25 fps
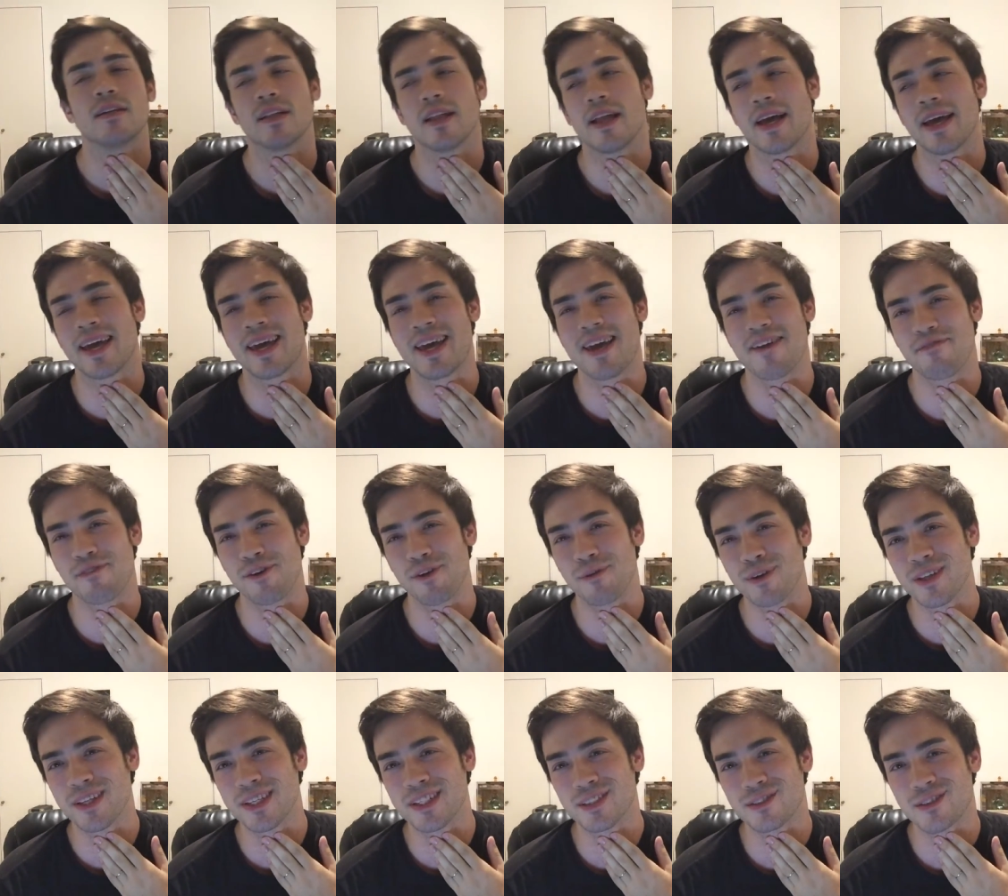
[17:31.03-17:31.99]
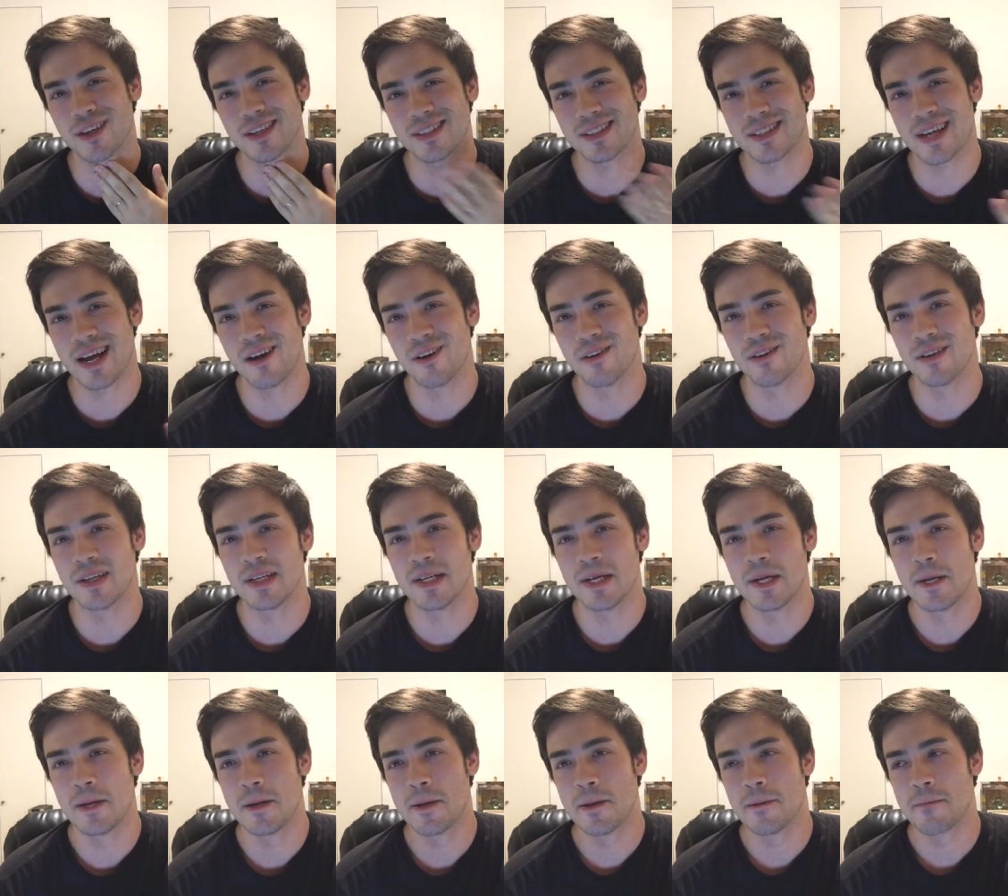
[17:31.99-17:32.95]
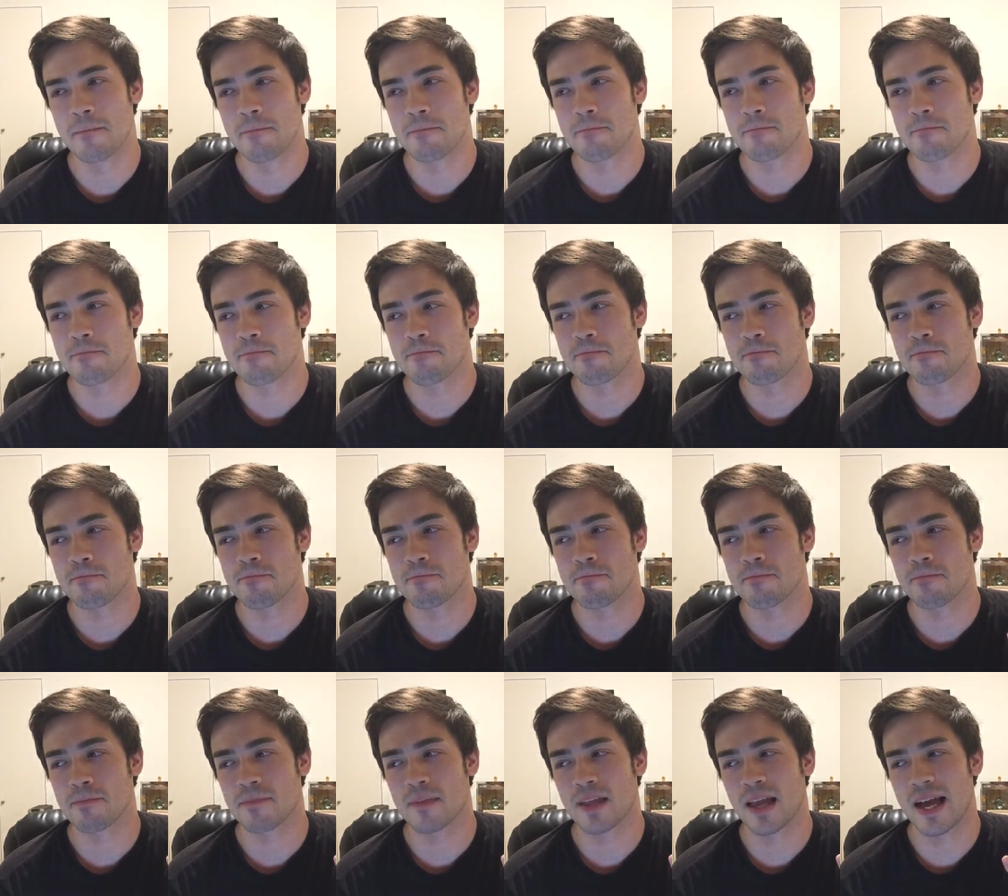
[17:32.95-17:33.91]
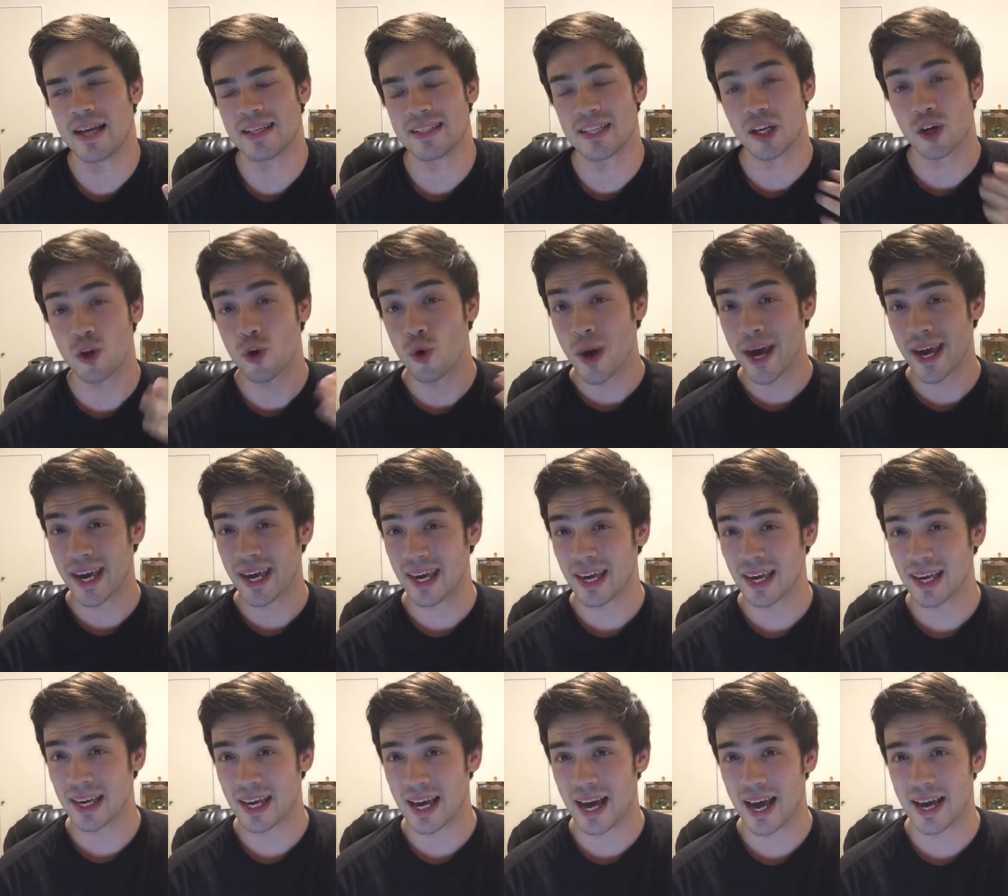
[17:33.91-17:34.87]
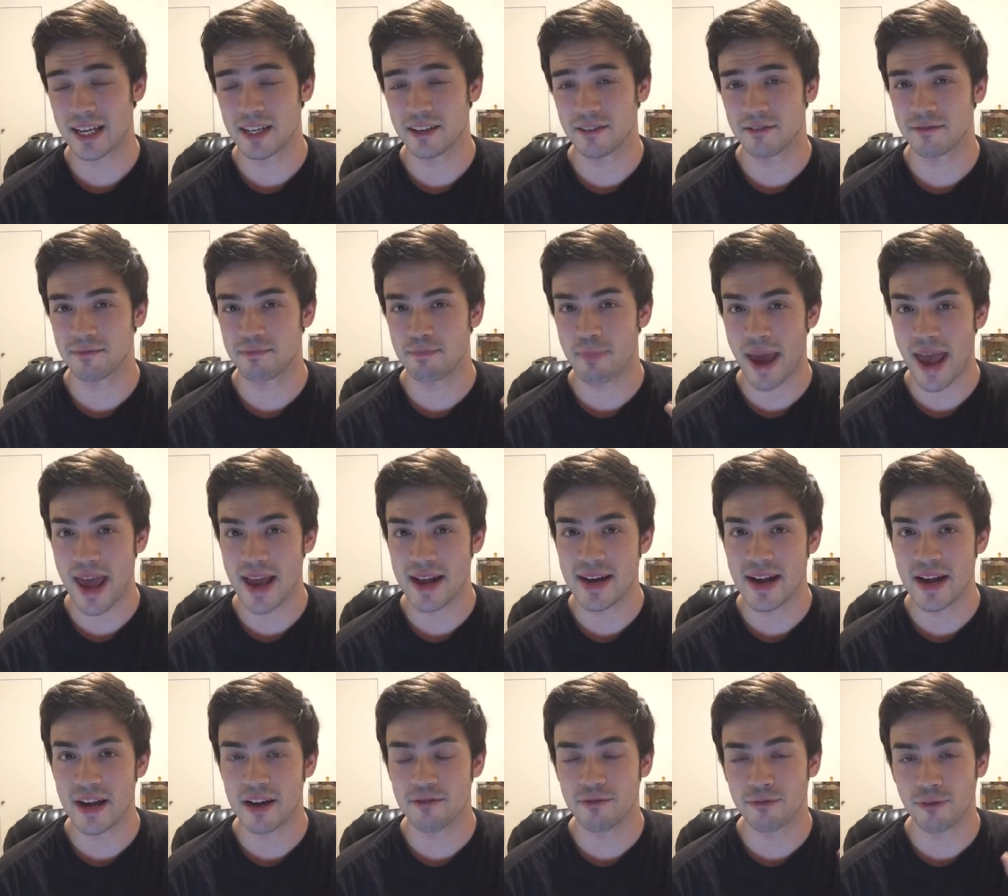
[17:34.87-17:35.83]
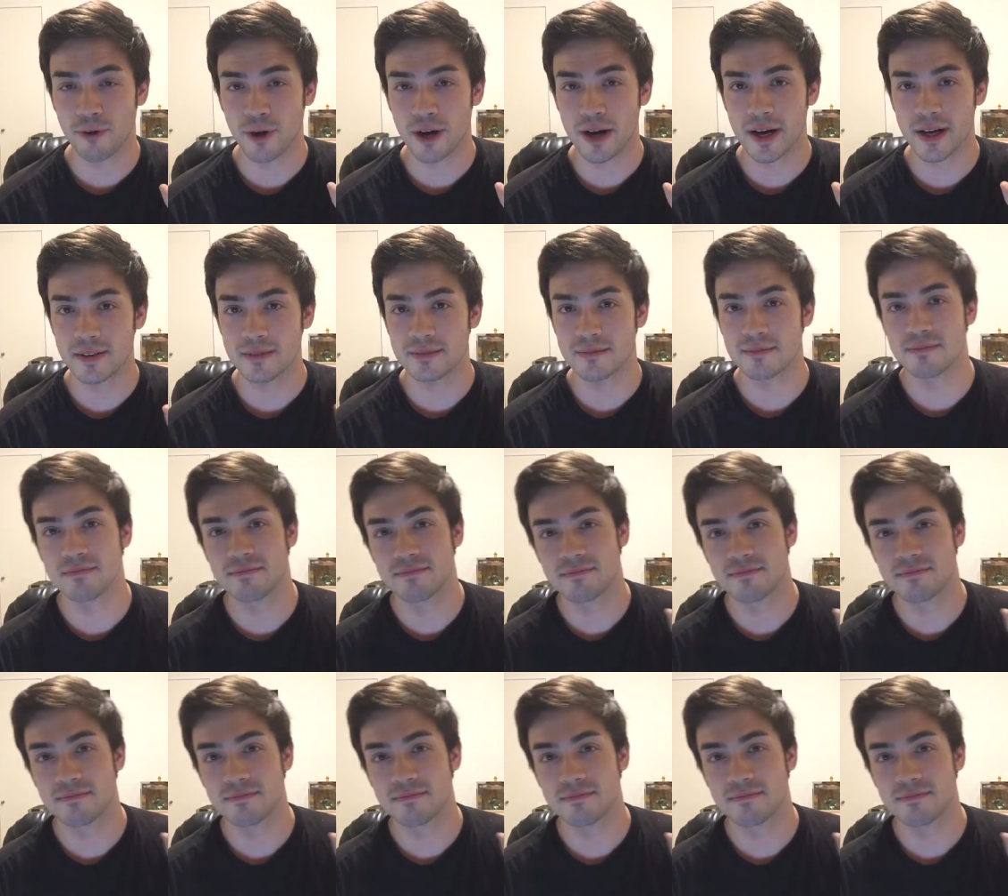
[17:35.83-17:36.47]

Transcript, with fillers: Like if you're really stressed out, as a quick kind of band-aid for it,